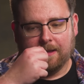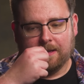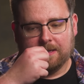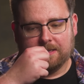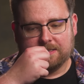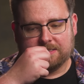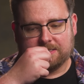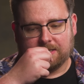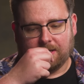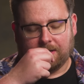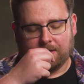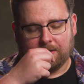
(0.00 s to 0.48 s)

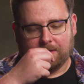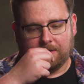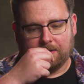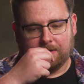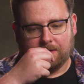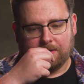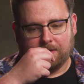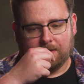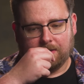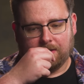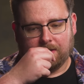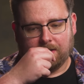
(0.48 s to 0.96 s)

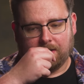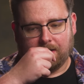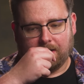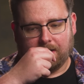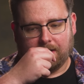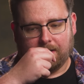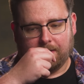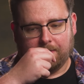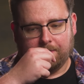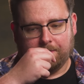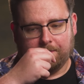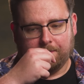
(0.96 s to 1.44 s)
So it
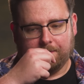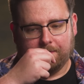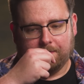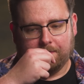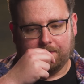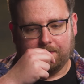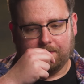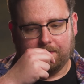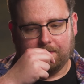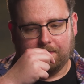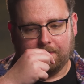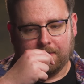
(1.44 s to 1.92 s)

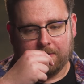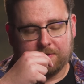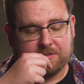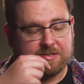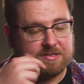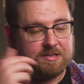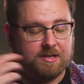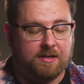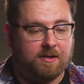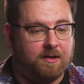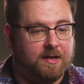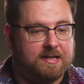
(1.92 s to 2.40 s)
was
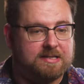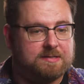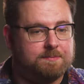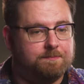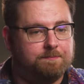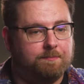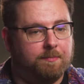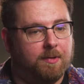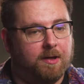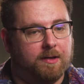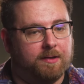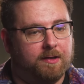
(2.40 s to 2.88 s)
just a nice
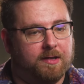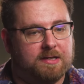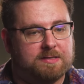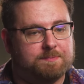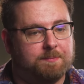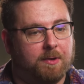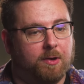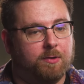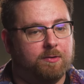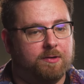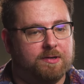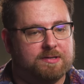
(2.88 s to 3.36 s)

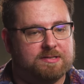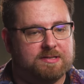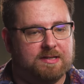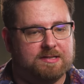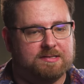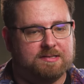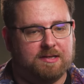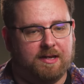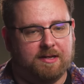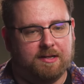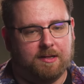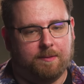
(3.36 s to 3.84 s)
bonus. I
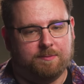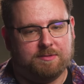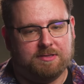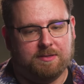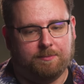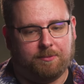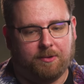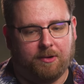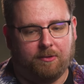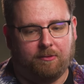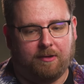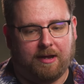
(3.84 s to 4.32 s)
signed up to the
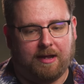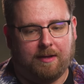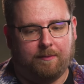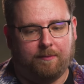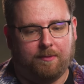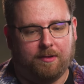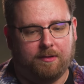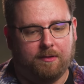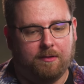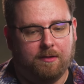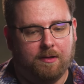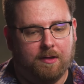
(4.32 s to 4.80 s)
program,
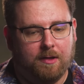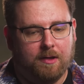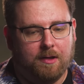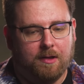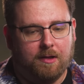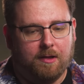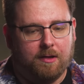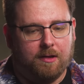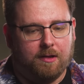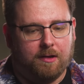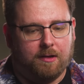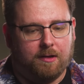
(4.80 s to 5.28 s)
and,
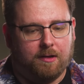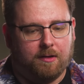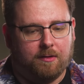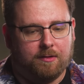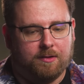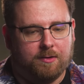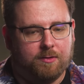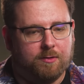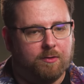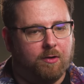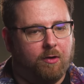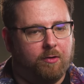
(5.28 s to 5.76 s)
you know,
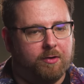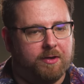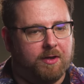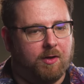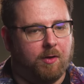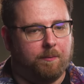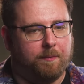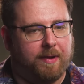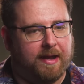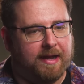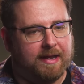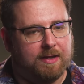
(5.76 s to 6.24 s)
you only
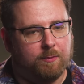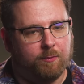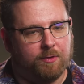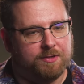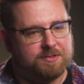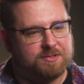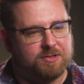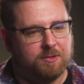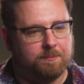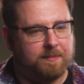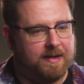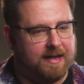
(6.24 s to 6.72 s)
got paid
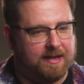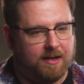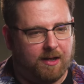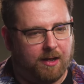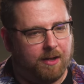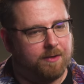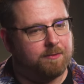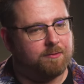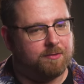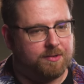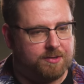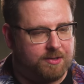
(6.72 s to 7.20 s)
once you'd made
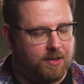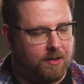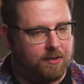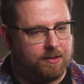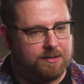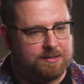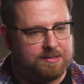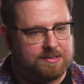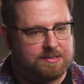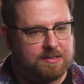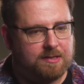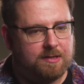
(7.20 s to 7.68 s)

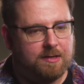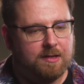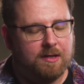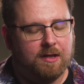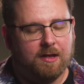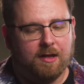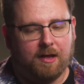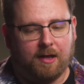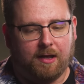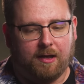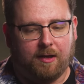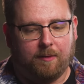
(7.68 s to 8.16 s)
$100.
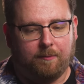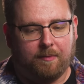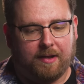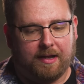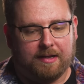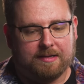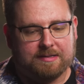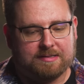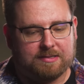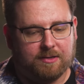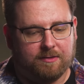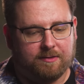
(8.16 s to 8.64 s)

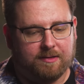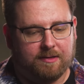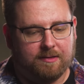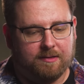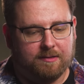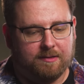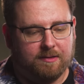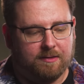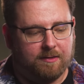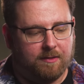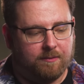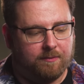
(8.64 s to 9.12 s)
And so,
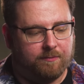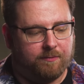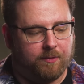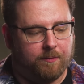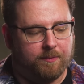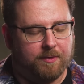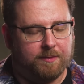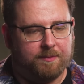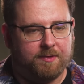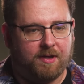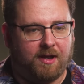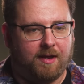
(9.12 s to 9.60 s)
you know, from
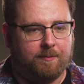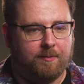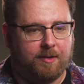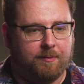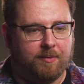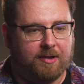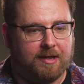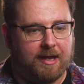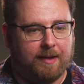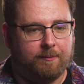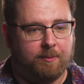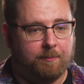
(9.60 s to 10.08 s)
the time I
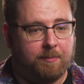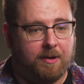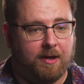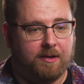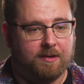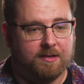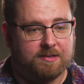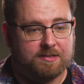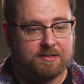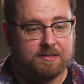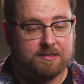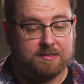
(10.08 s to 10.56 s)
became a
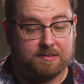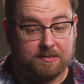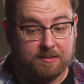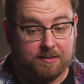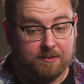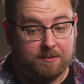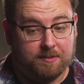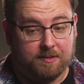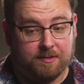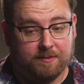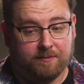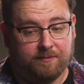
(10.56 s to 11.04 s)
partner, so
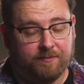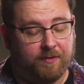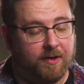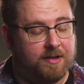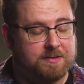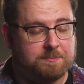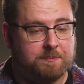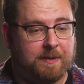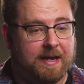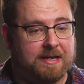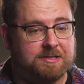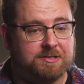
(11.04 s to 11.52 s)
the
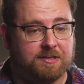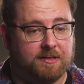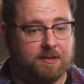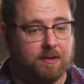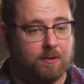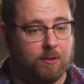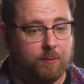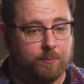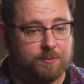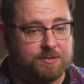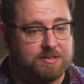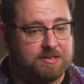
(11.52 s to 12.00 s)
first paycheck I
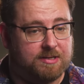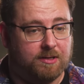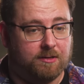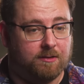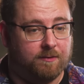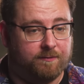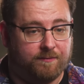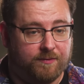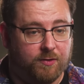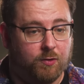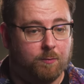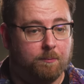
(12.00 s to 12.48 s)
got was still a
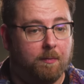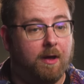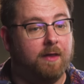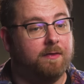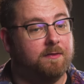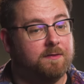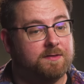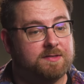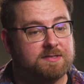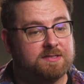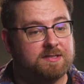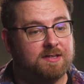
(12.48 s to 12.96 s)
few
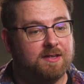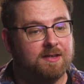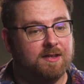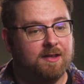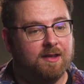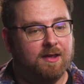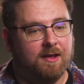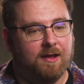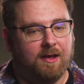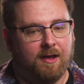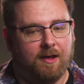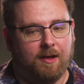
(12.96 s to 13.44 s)
months
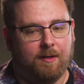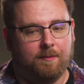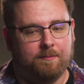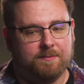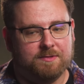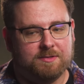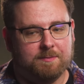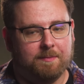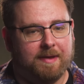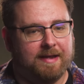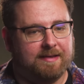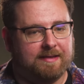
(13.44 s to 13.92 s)

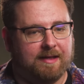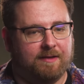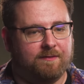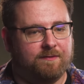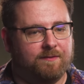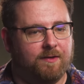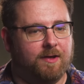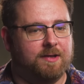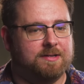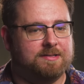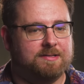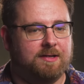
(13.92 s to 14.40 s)
to make that
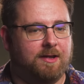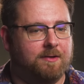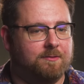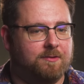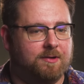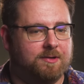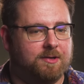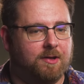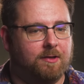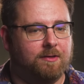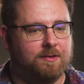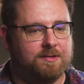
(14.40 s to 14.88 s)
first
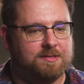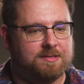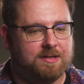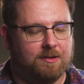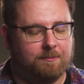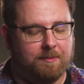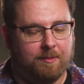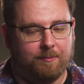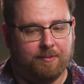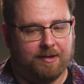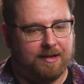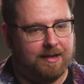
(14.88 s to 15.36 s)
$100. And I
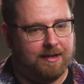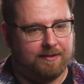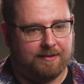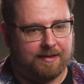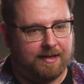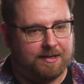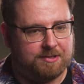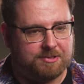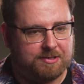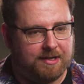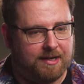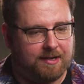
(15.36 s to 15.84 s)
remember getting
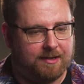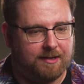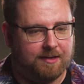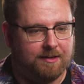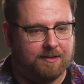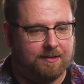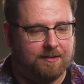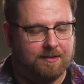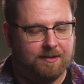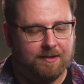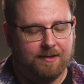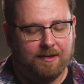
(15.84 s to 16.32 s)
that check
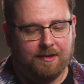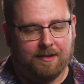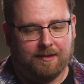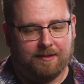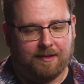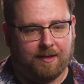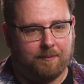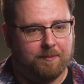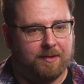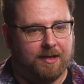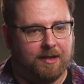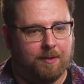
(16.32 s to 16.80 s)
and
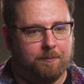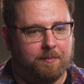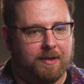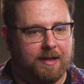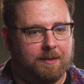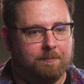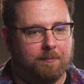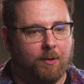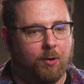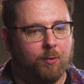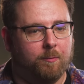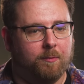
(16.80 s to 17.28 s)
that being a big
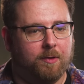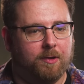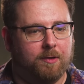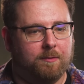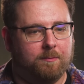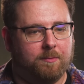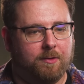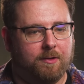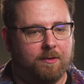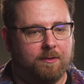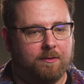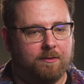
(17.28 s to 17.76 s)

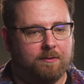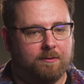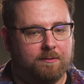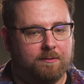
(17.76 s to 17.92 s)
moment. But